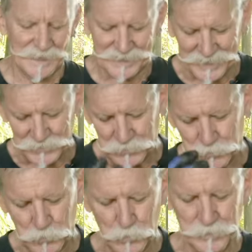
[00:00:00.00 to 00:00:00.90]
It
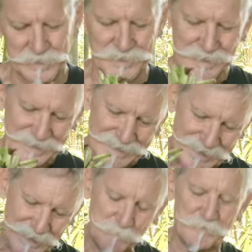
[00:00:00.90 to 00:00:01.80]
draws
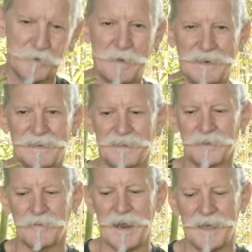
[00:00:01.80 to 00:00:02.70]
deep from under the
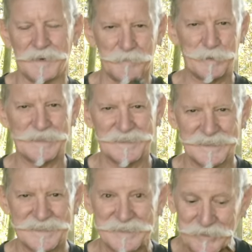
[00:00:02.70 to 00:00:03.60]
ground and brings
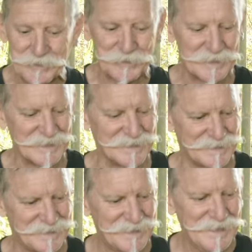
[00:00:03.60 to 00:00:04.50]
these
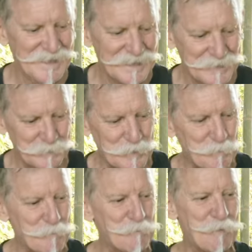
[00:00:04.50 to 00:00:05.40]
nutrients to an
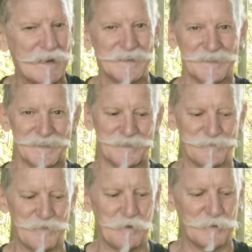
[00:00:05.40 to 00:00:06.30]
abundance of
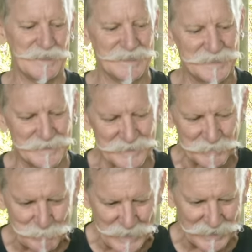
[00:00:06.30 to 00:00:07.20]
foliage that
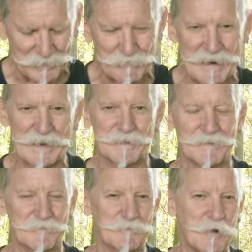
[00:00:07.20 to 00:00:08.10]
make great
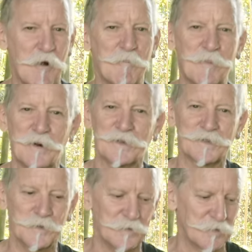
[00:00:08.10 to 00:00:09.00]

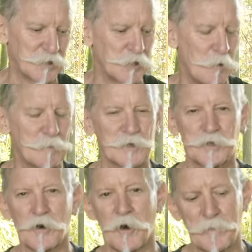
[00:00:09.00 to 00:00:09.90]
compost or for chop and
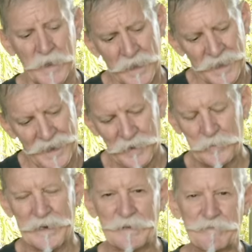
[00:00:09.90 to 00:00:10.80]
drop. And
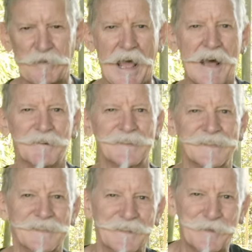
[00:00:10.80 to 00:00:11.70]
when it flowers,
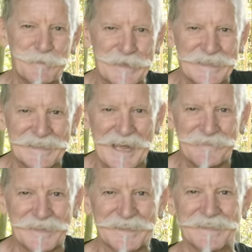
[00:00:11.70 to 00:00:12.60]
the bees
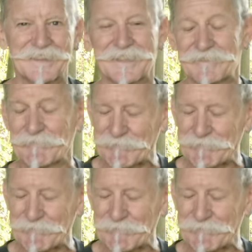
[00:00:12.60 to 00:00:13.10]
love it. So there's